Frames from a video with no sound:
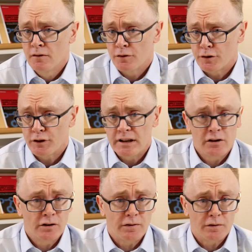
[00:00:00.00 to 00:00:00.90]
for three
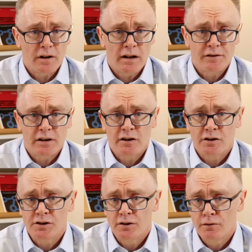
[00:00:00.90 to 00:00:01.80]
years, for five
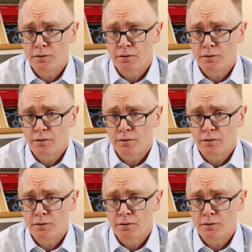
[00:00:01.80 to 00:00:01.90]
years,